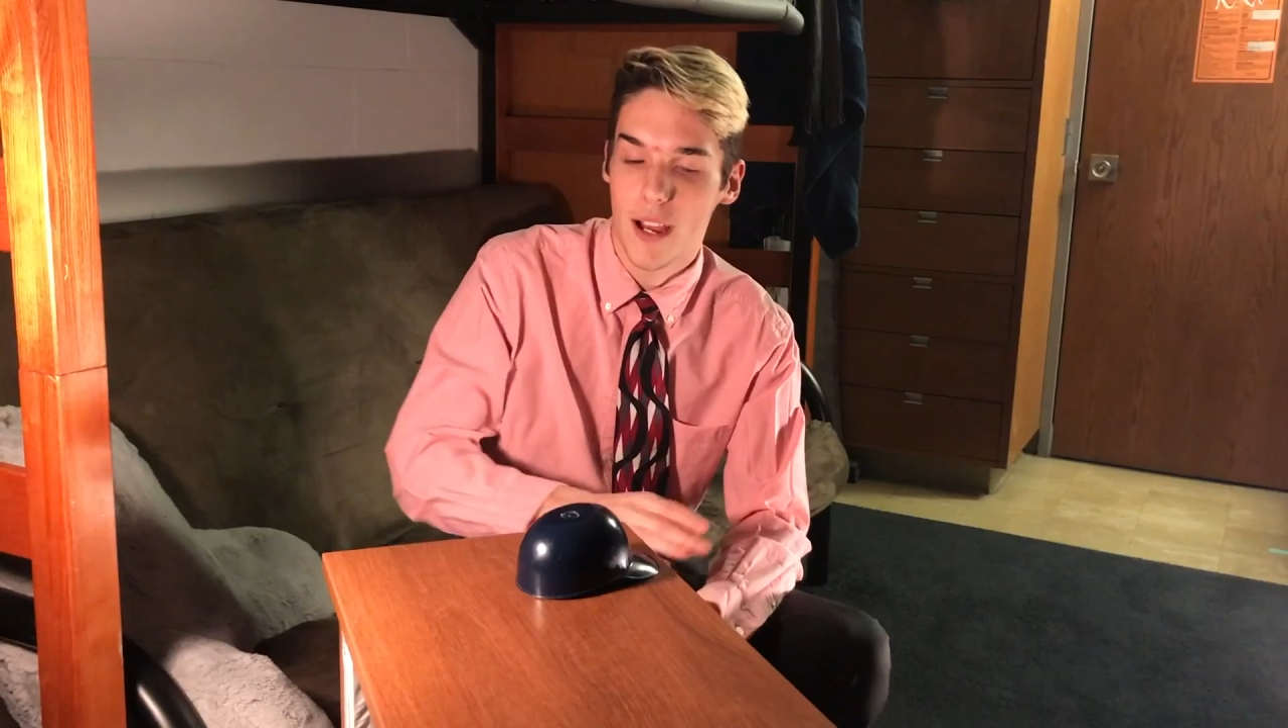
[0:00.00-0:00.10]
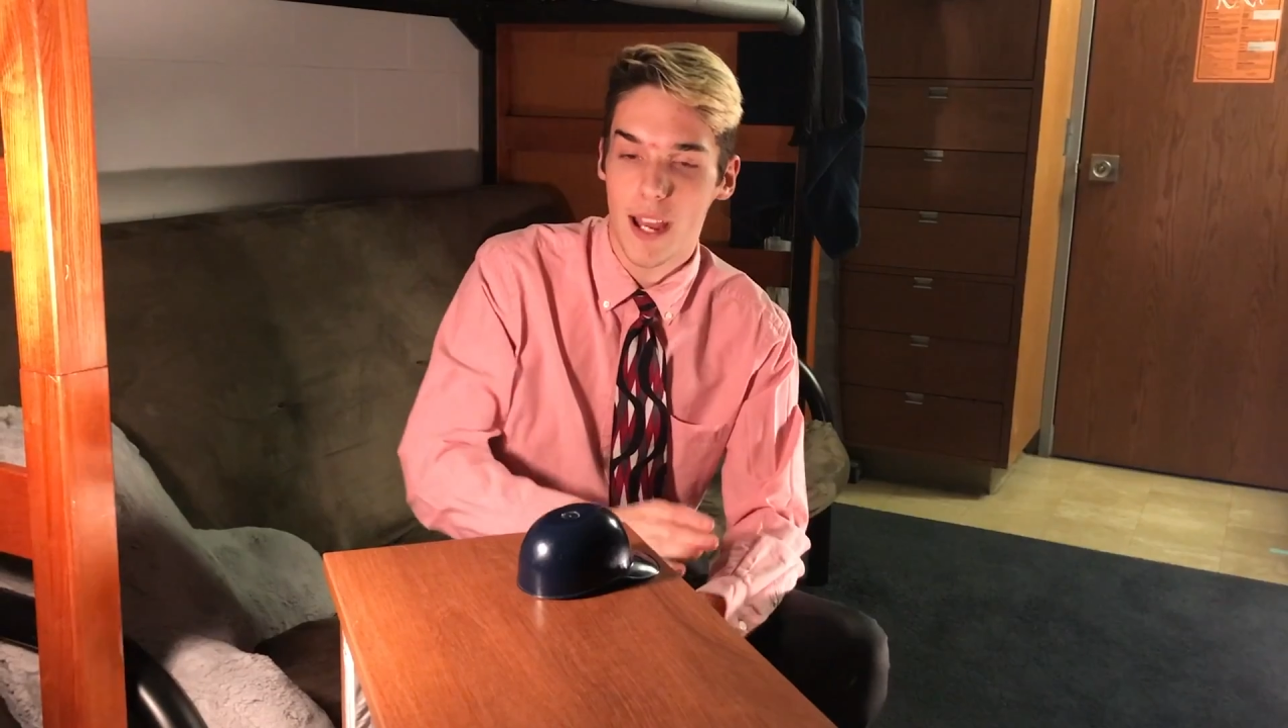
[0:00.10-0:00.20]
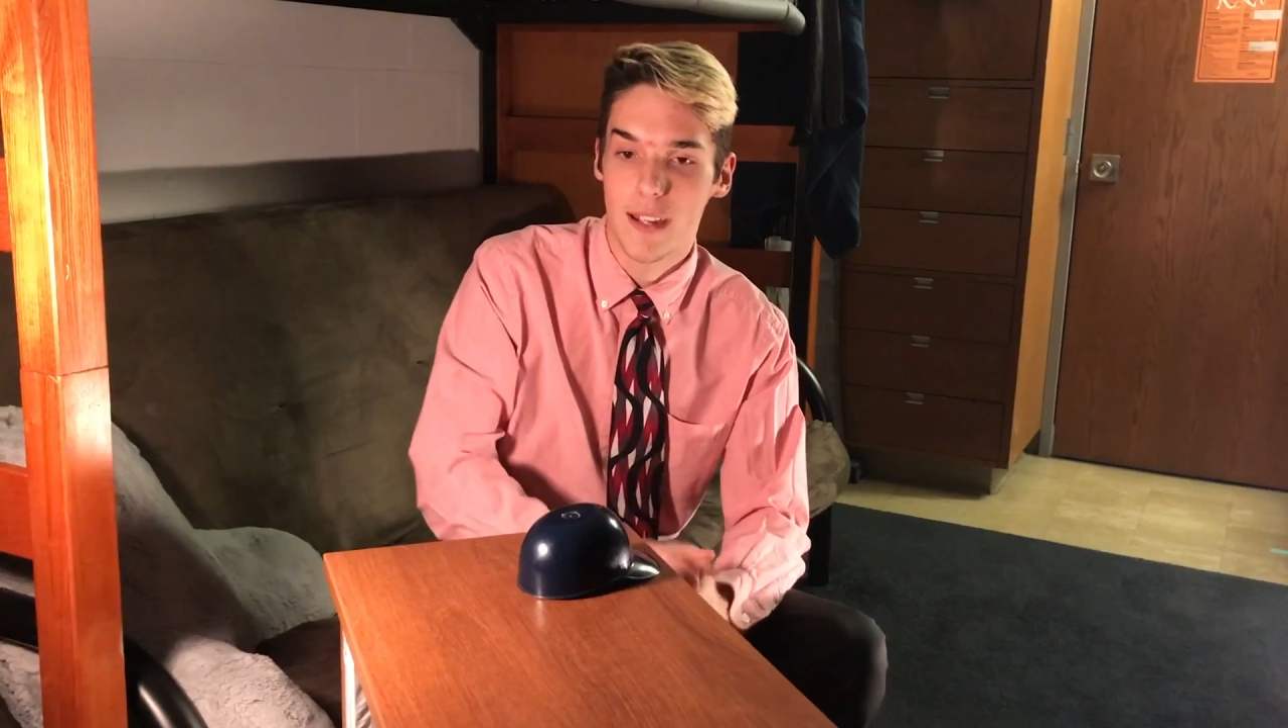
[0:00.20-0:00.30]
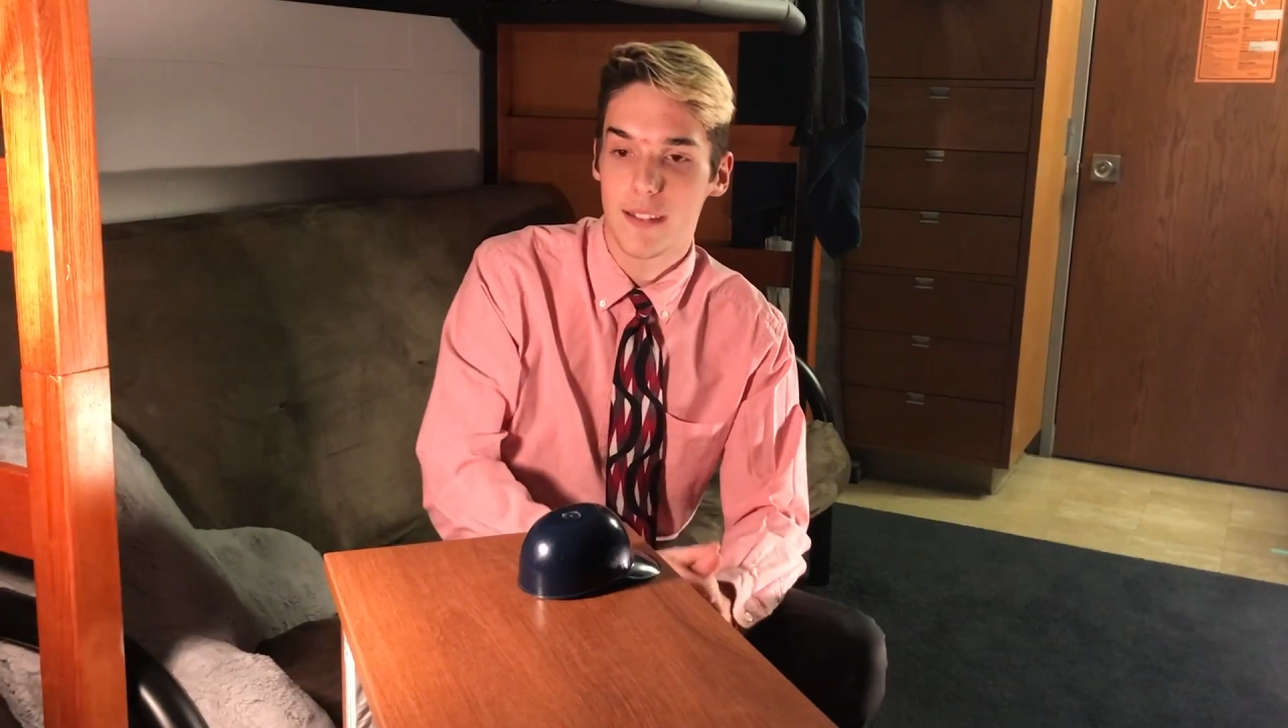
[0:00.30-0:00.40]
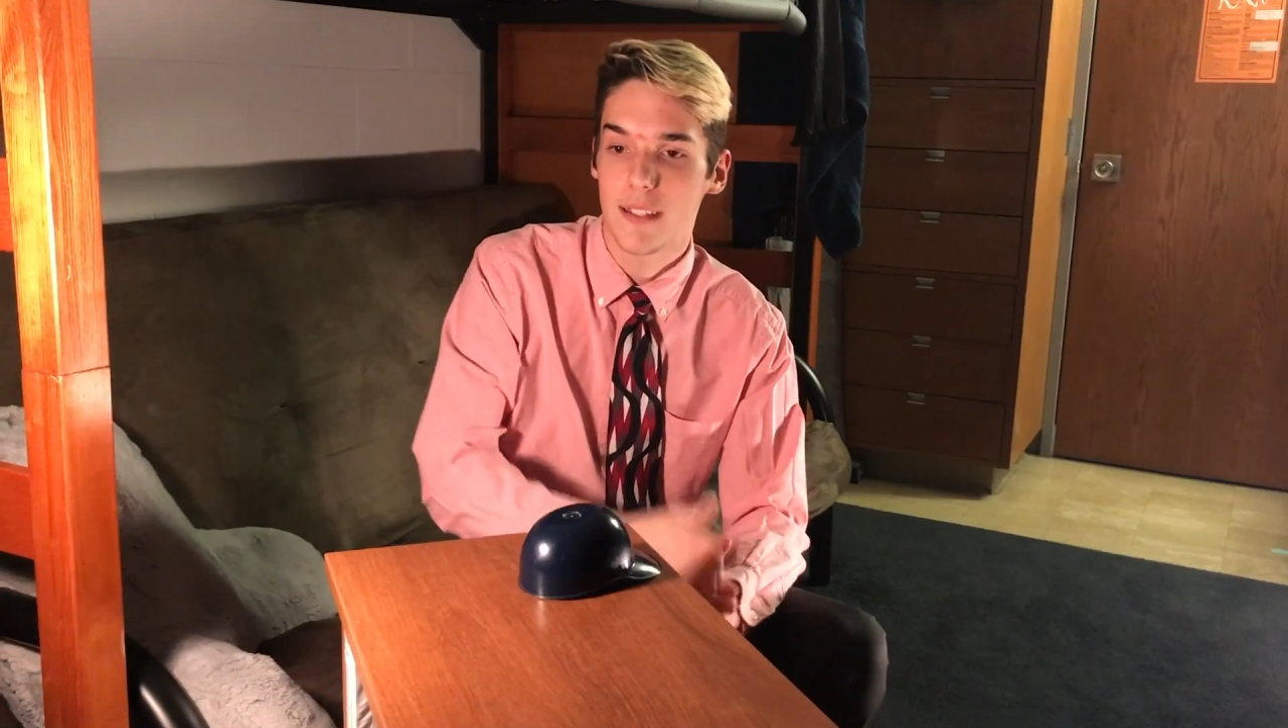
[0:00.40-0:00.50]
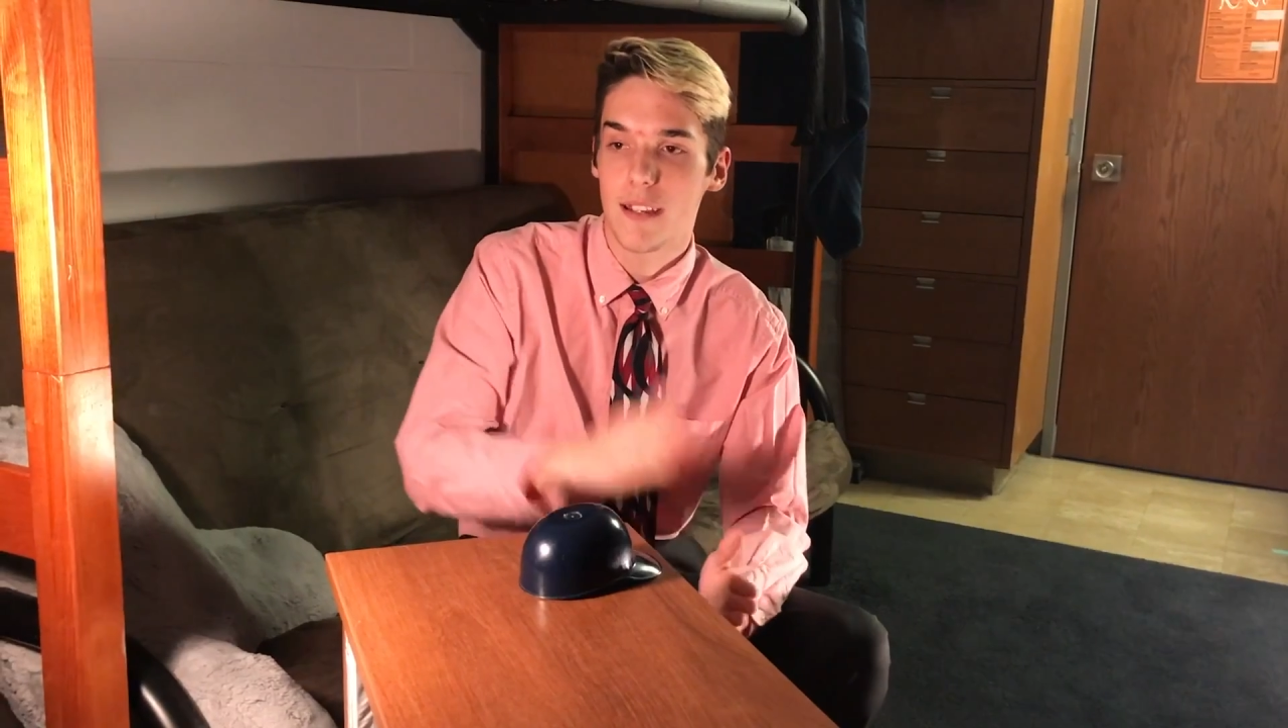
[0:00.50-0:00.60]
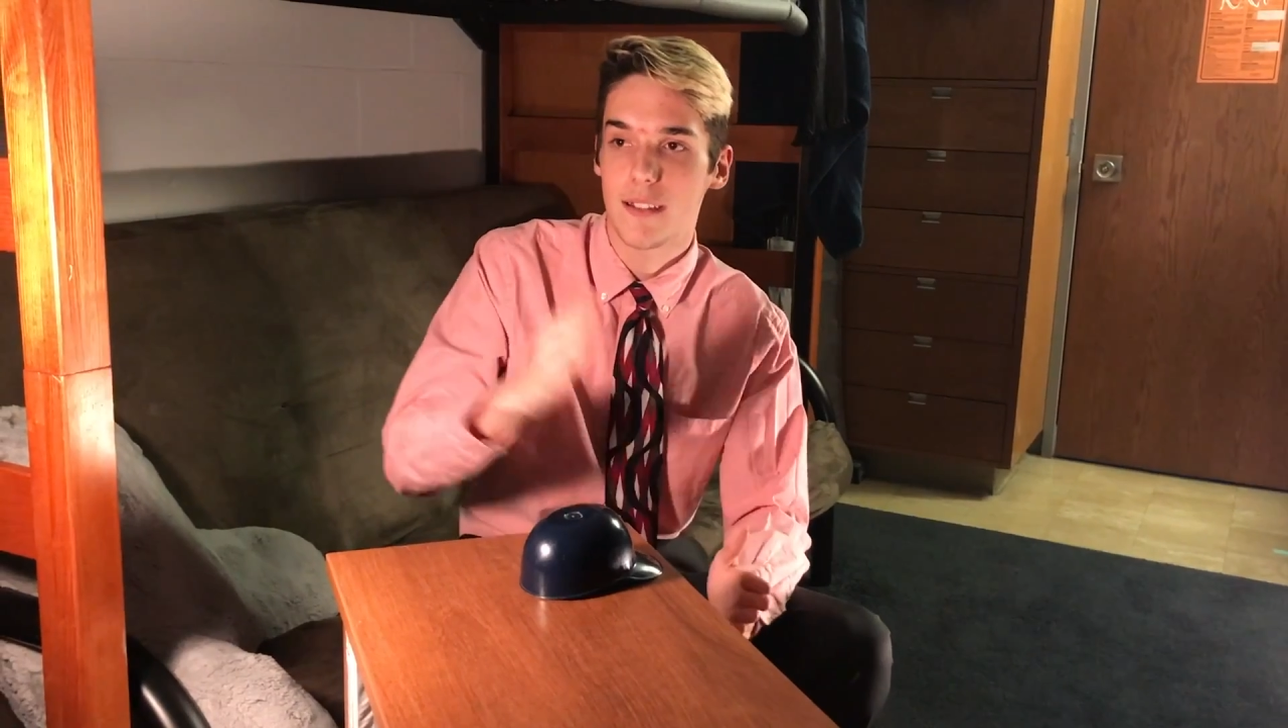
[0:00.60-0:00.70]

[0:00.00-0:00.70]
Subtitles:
I had to set a